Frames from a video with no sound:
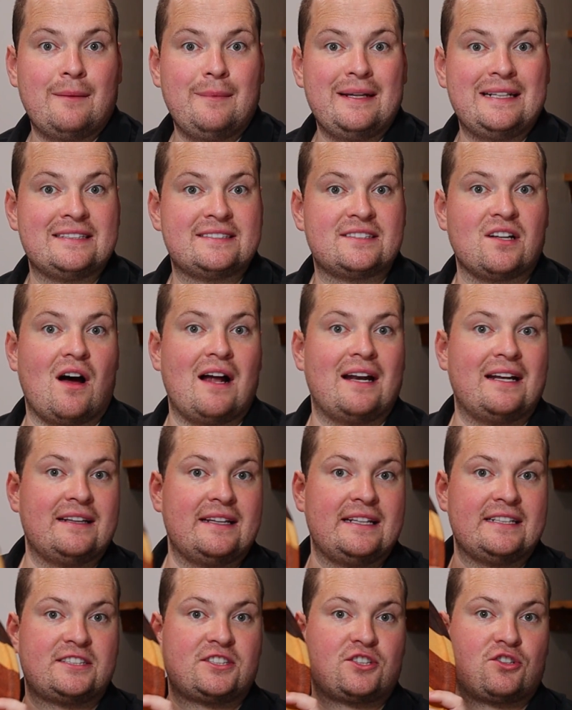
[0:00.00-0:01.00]
going to be
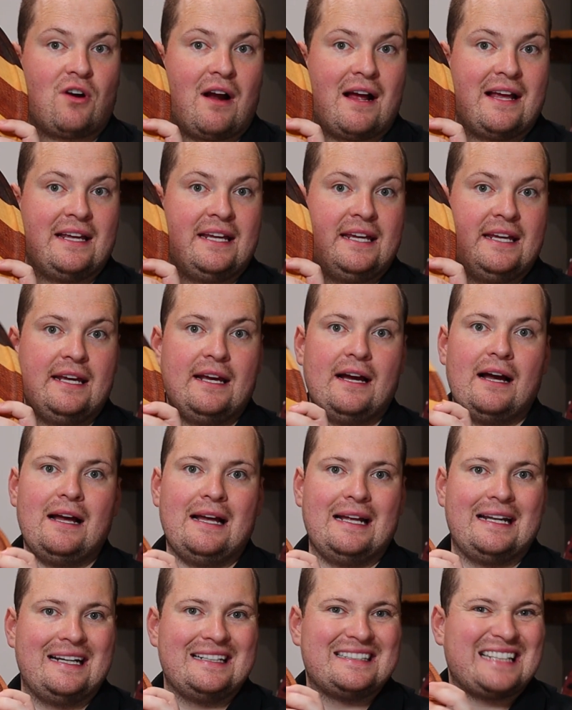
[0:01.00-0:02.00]
designing this tray
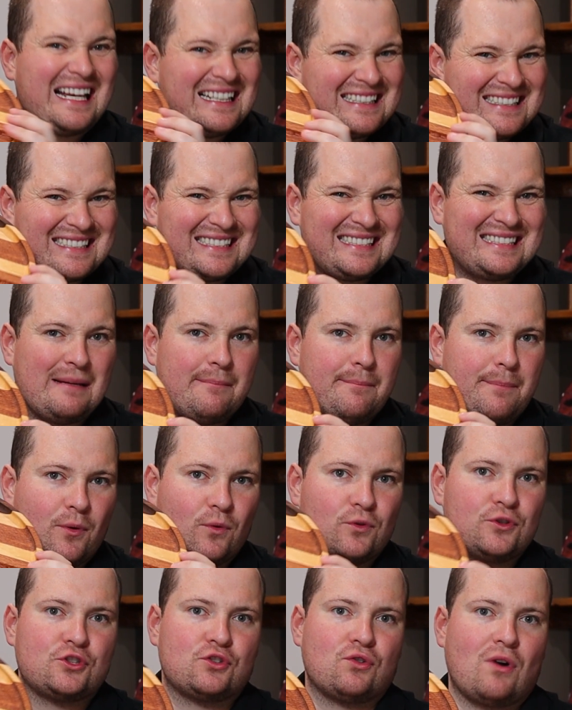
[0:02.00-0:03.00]
here. It is a simple
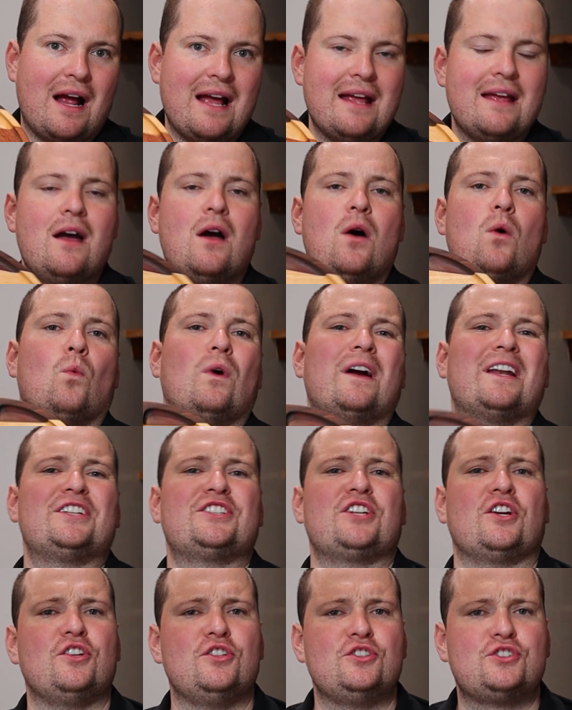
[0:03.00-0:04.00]
tray. We're going
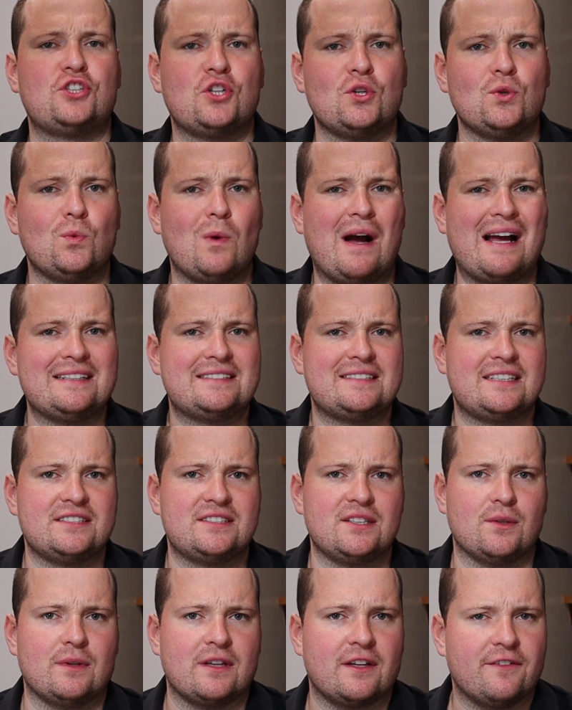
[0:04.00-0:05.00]
to show you two ways to
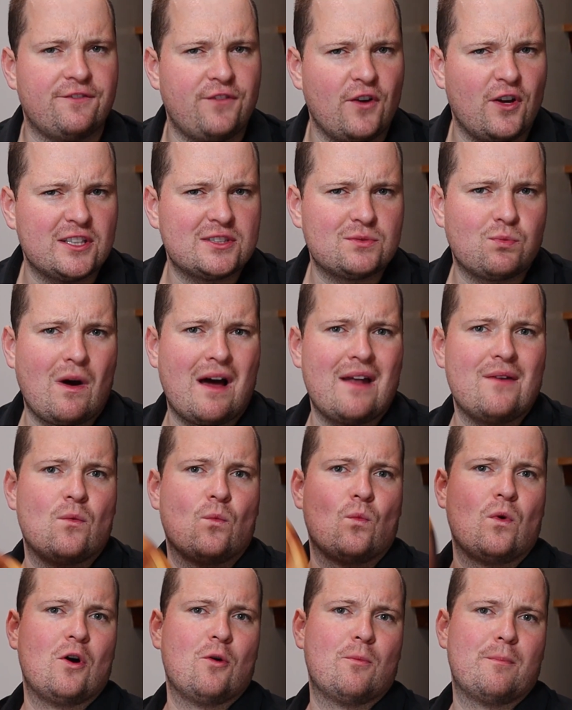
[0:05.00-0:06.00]
do it. The first
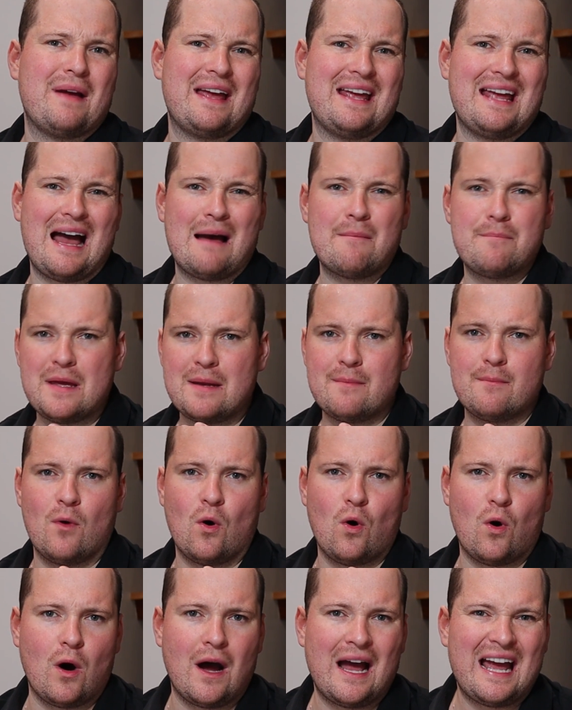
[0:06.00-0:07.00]
one will be a bit
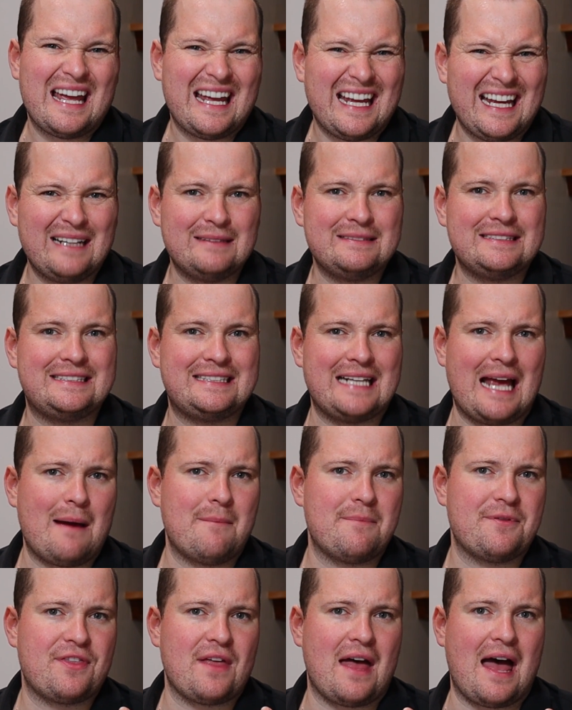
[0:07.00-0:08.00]
more
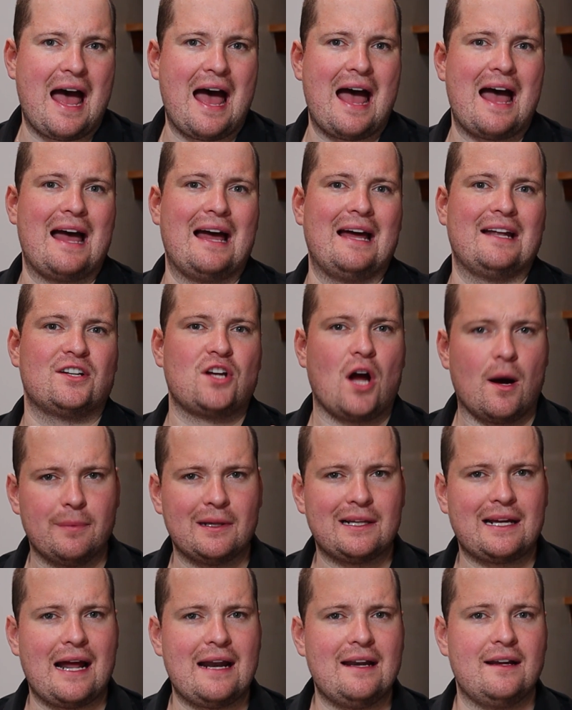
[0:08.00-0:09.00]
in-depth and
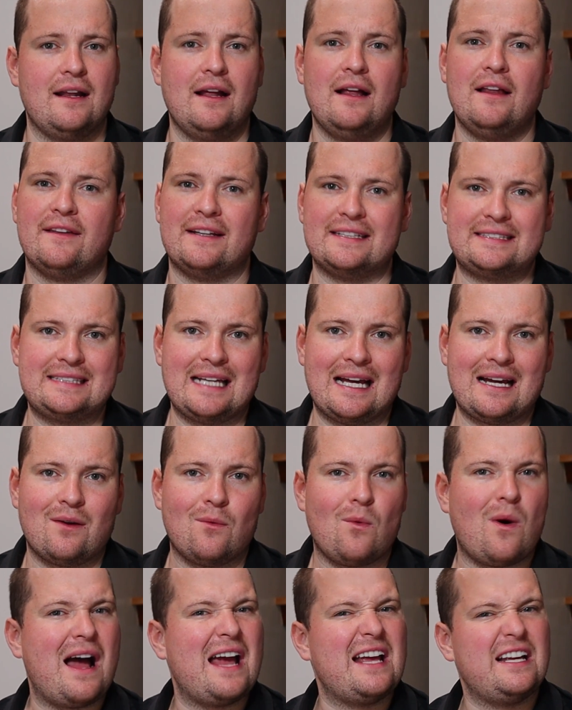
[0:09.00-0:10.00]
complicated. The
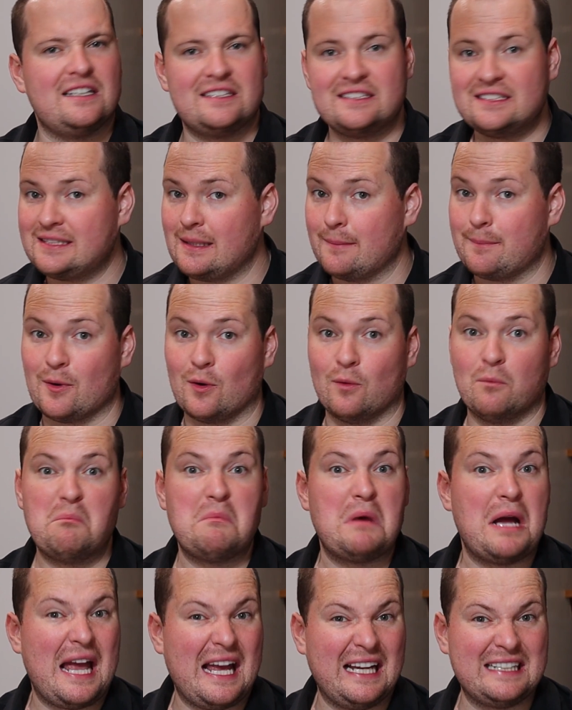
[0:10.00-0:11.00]
second way, simple.
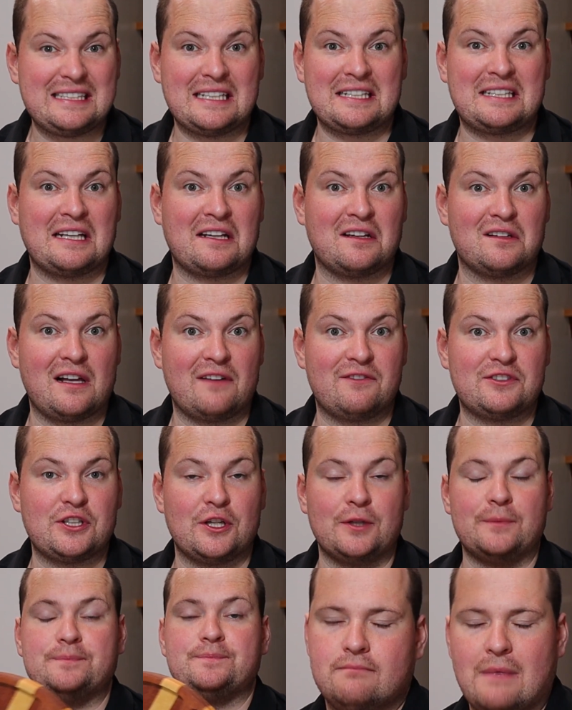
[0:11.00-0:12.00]
Easiest thing you'll ever
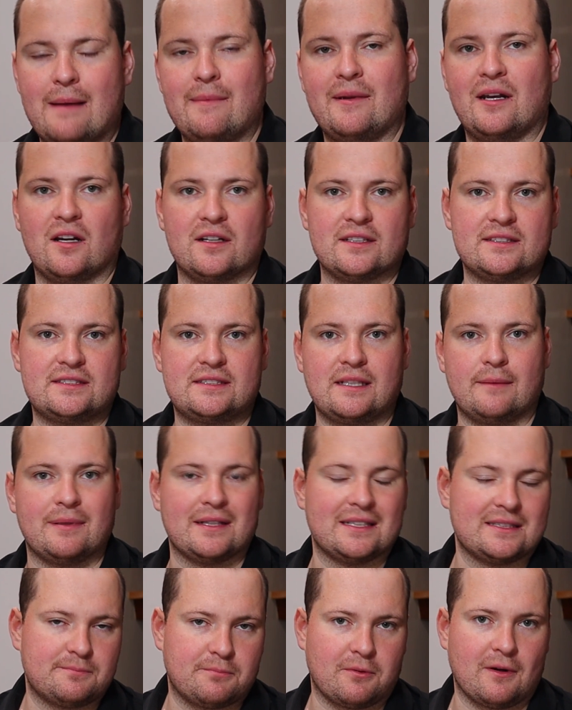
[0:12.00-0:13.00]
do. Maybe not as
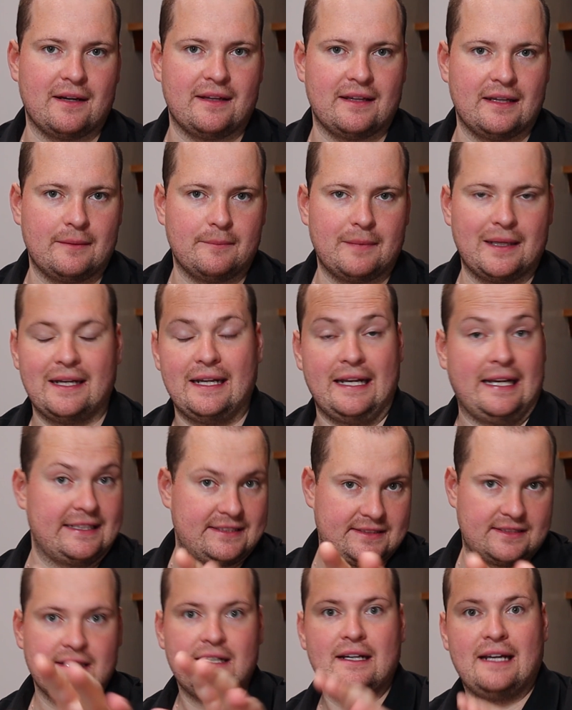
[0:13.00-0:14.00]
simple as breathing, but it
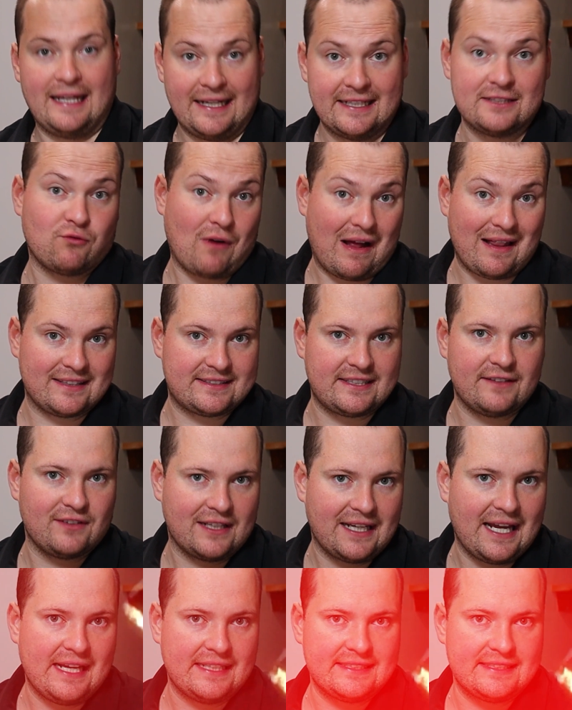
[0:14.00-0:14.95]
is relatively